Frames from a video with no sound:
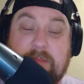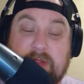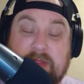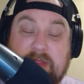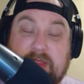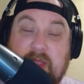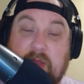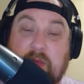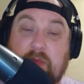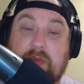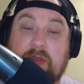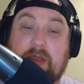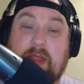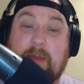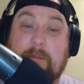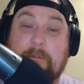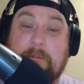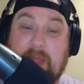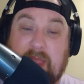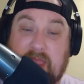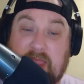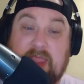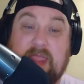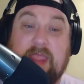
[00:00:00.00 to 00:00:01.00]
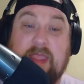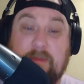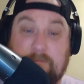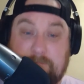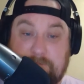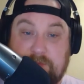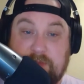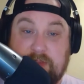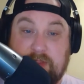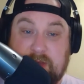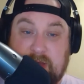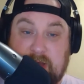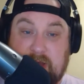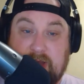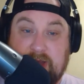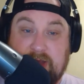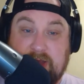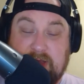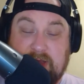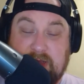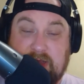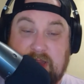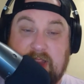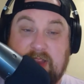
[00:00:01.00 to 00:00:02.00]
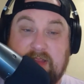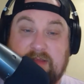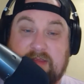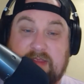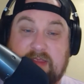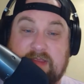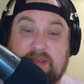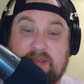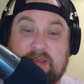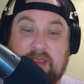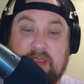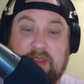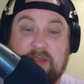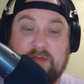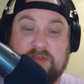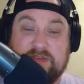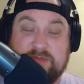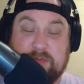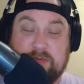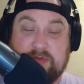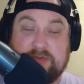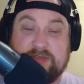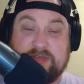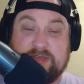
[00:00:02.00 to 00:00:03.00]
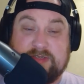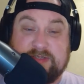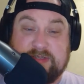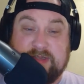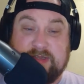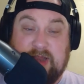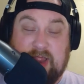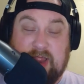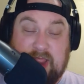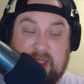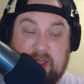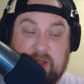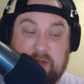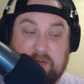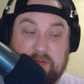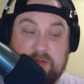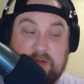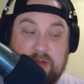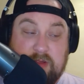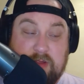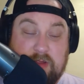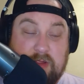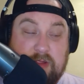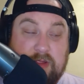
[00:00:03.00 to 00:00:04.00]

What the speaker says: but they will not pay him for the 90 days he said he was supposed to sit out.